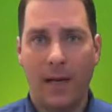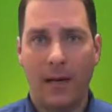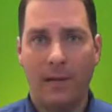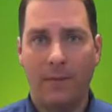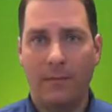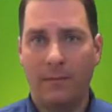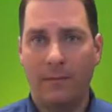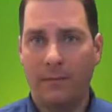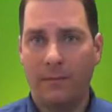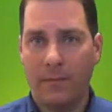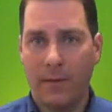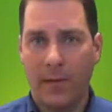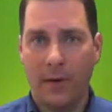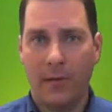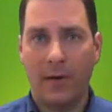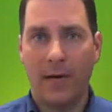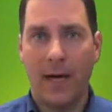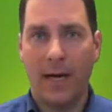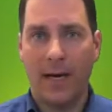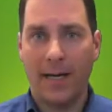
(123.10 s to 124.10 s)
and
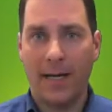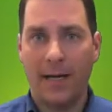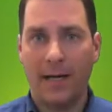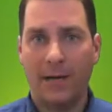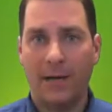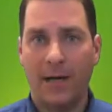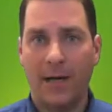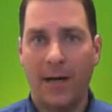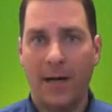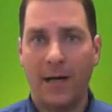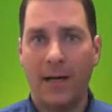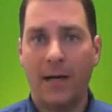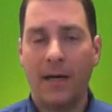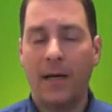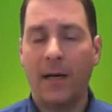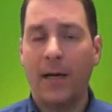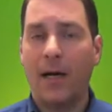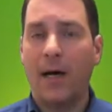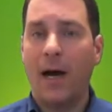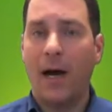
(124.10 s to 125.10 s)
kind of get it done.
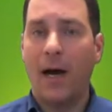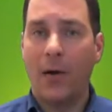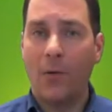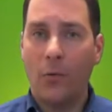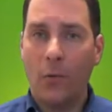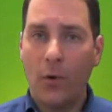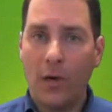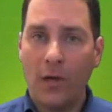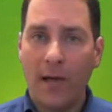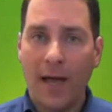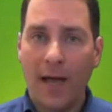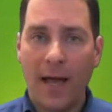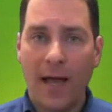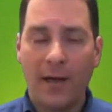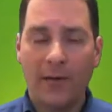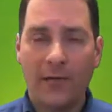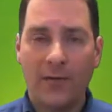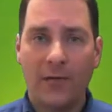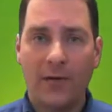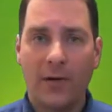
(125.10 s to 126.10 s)
I will
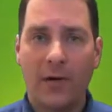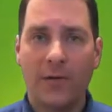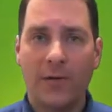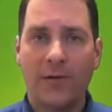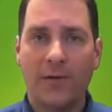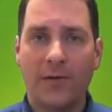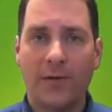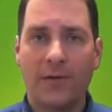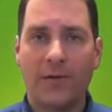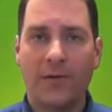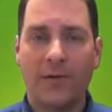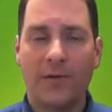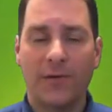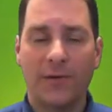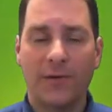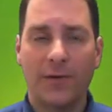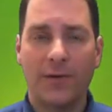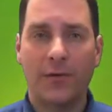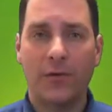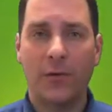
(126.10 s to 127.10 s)
ask, though, since
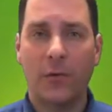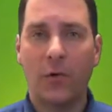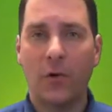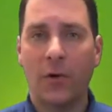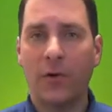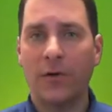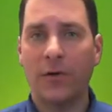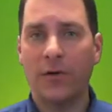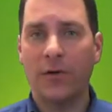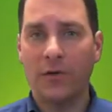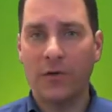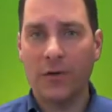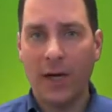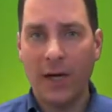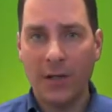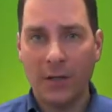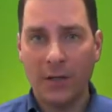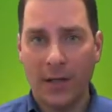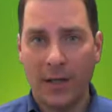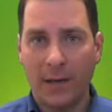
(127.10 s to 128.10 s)
this is your
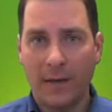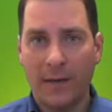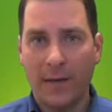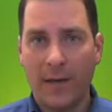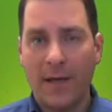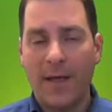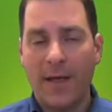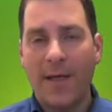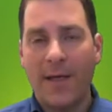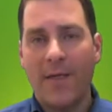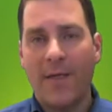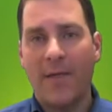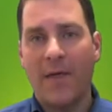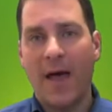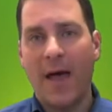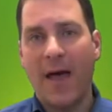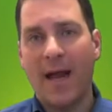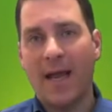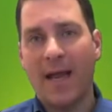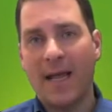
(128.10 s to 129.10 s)
discussion,
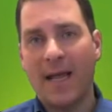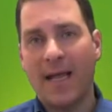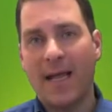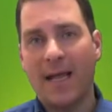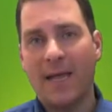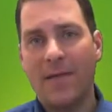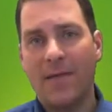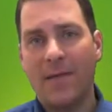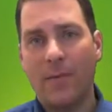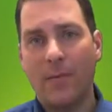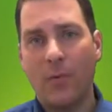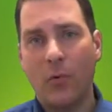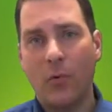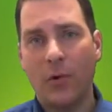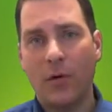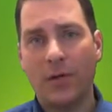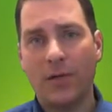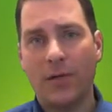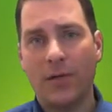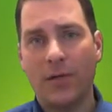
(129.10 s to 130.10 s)
that in the
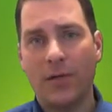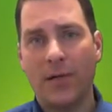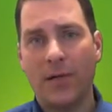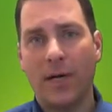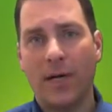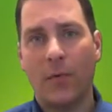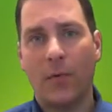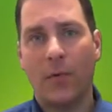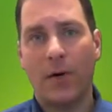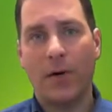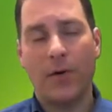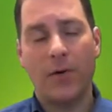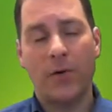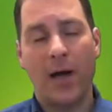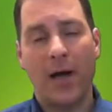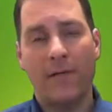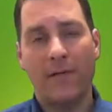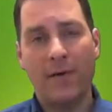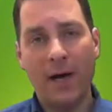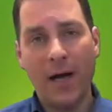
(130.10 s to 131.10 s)
portion there where
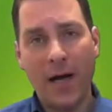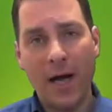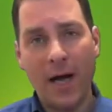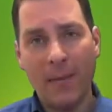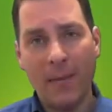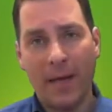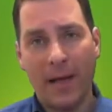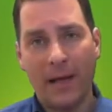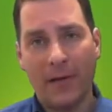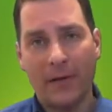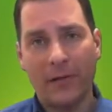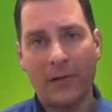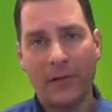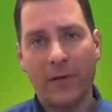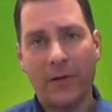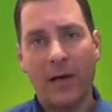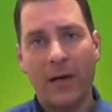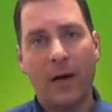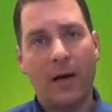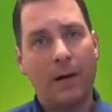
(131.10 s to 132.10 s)
you have
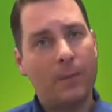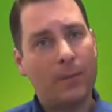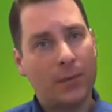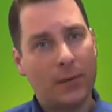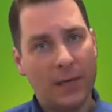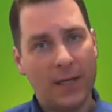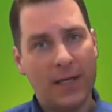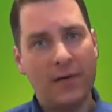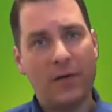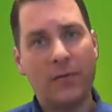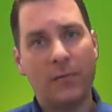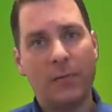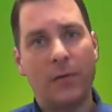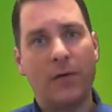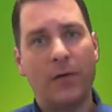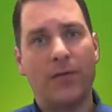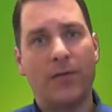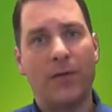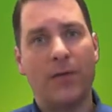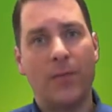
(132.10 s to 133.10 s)
comments, please
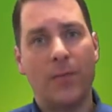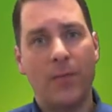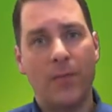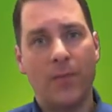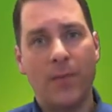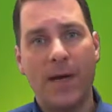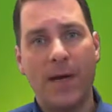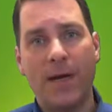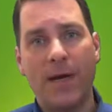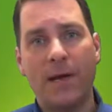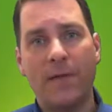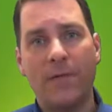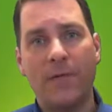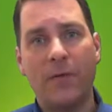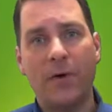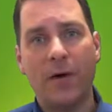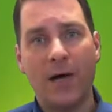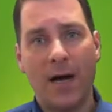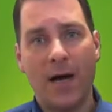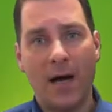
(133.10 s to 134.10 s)
put some
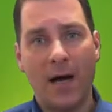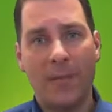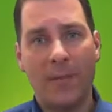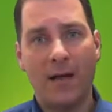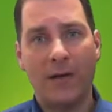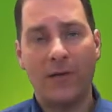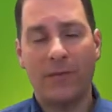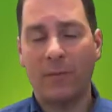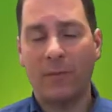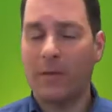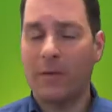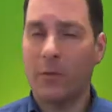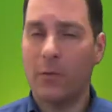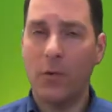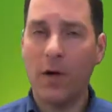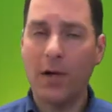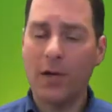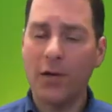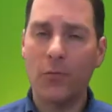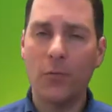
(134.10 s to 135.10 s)
meaningful comments, maybe
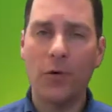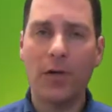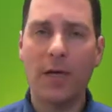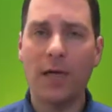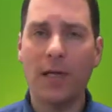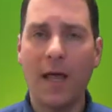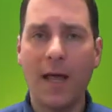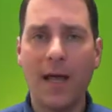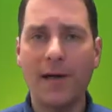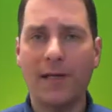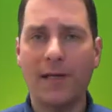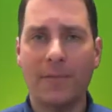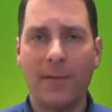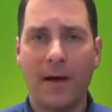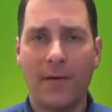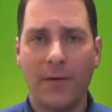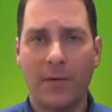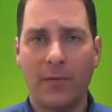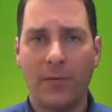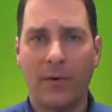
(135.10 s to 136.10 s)
what you really liked
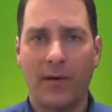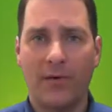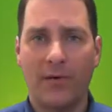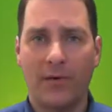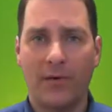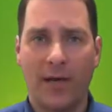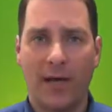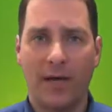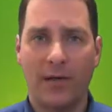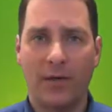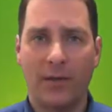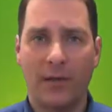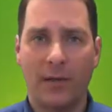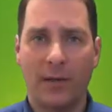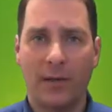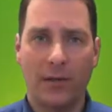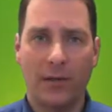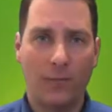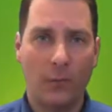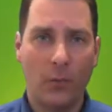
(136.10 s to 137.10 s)
about the
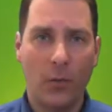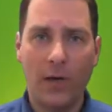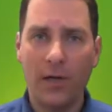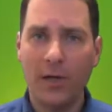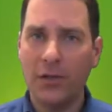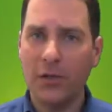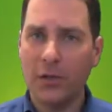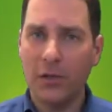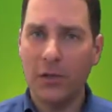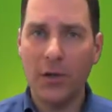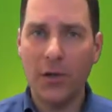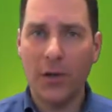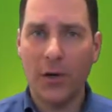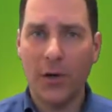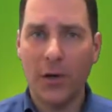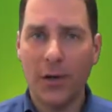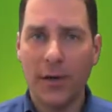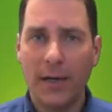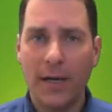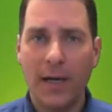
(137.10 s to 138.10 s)
presentation, what did you
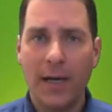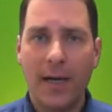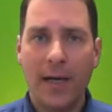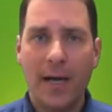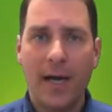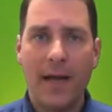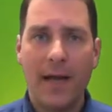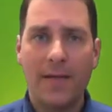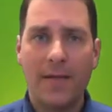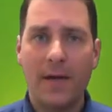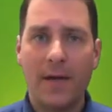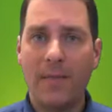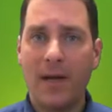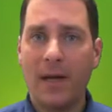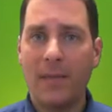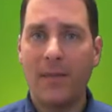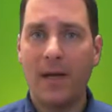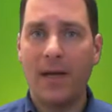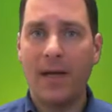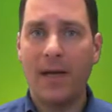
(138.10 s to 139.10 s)
learn? And then
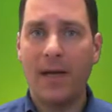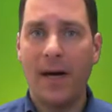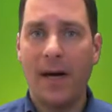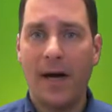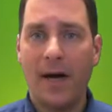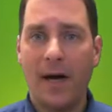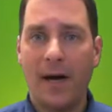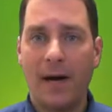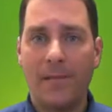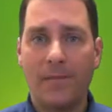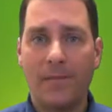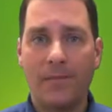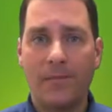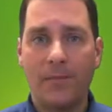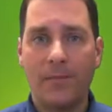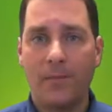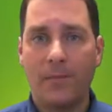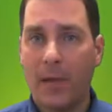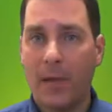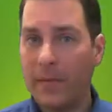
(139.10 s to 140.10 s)
maybe
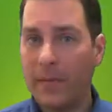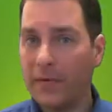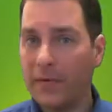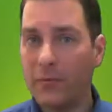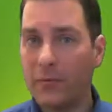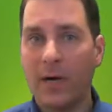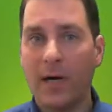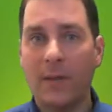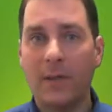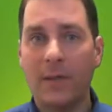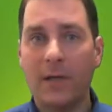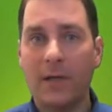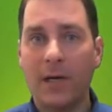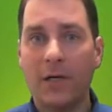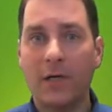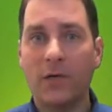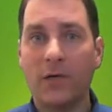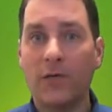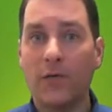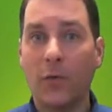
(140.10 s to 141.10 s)
some
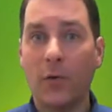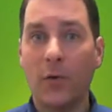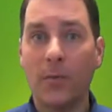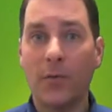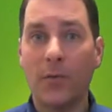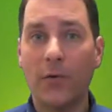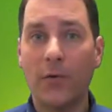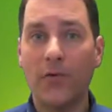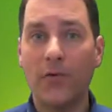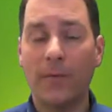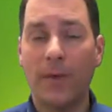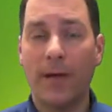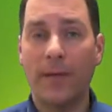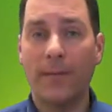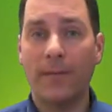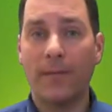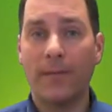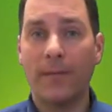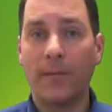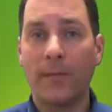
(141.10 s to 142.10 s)
recommendations for
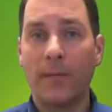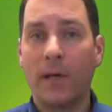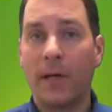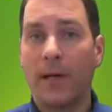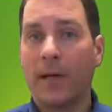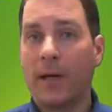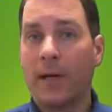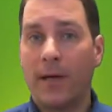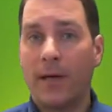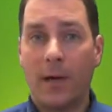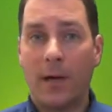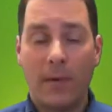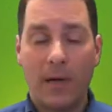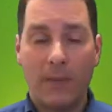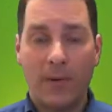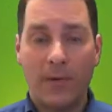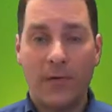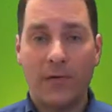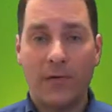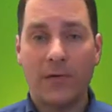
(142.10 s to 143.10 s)
improvement.
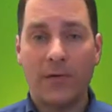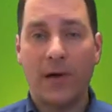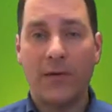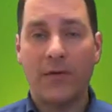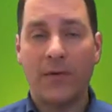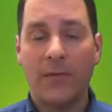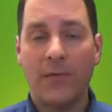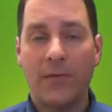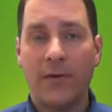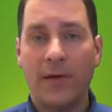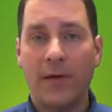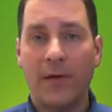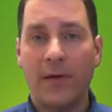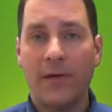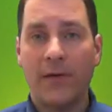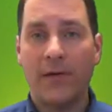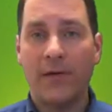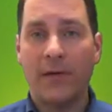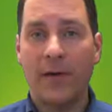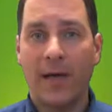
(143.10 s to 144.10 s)
Maybe you saw some
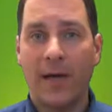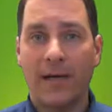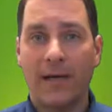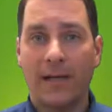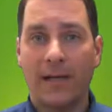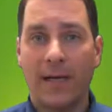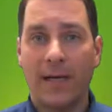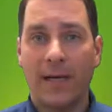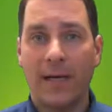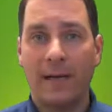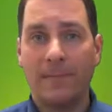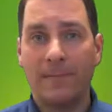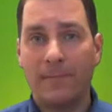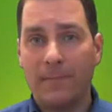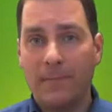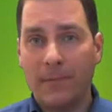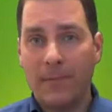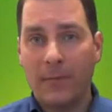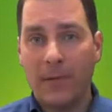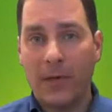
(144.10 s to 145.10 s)
things that,
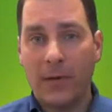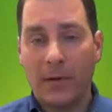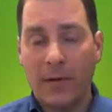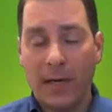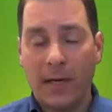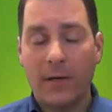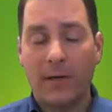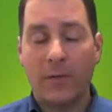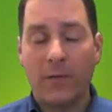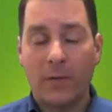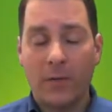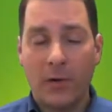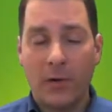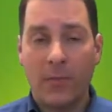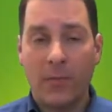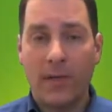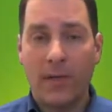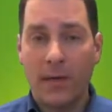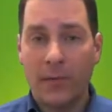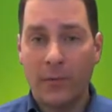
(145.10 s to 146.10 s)
again,
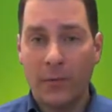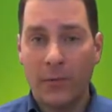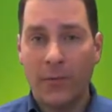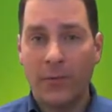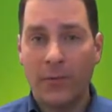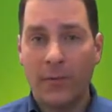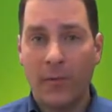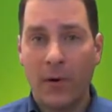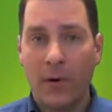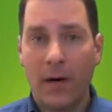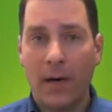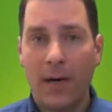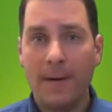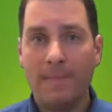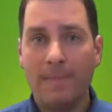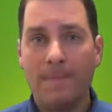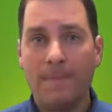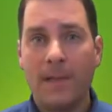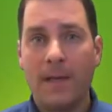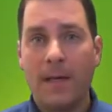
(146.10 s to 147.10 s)
could be improved
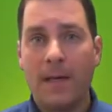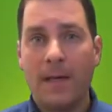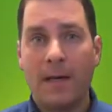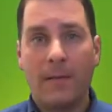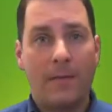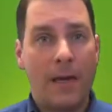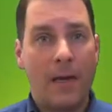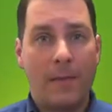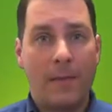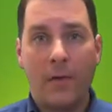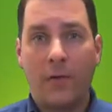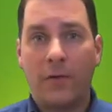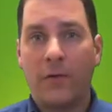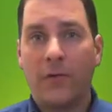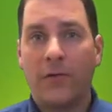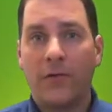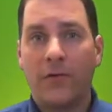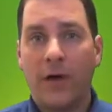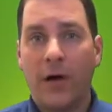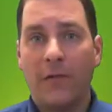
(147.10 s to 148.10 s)
upon. Maybe
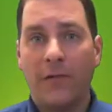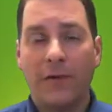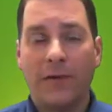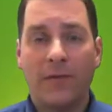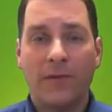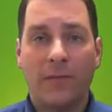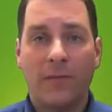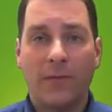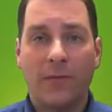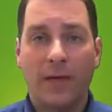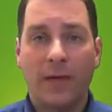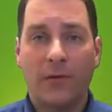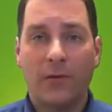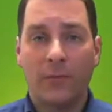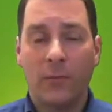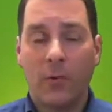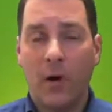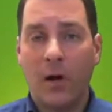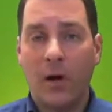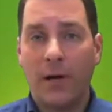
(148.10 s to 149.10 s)
you yourself did some
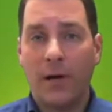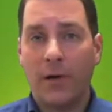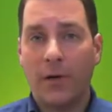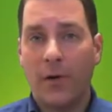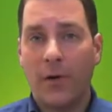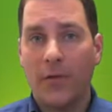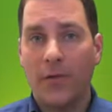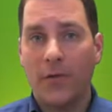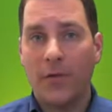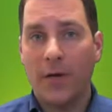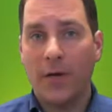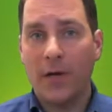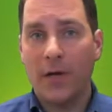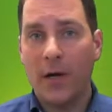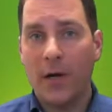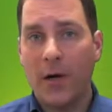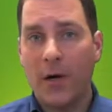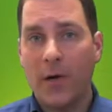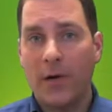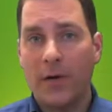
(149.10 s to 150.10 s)
things wrong in your own
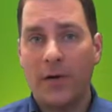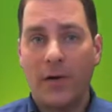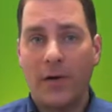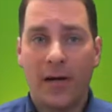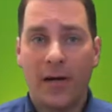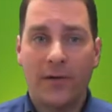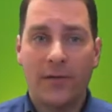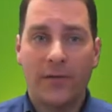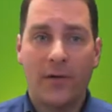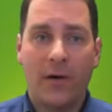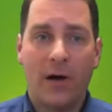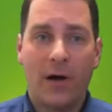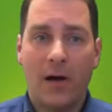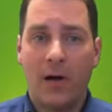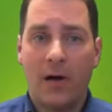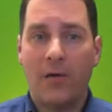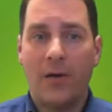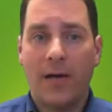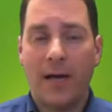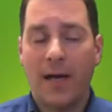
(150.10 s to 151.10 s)
video and you kind of saw,
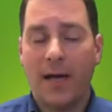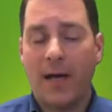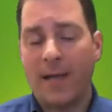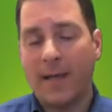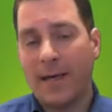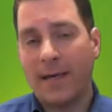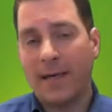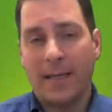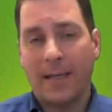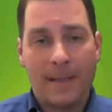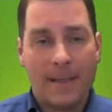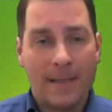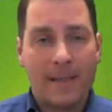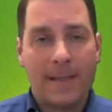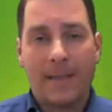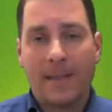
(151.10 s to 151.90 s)
oh yeah, that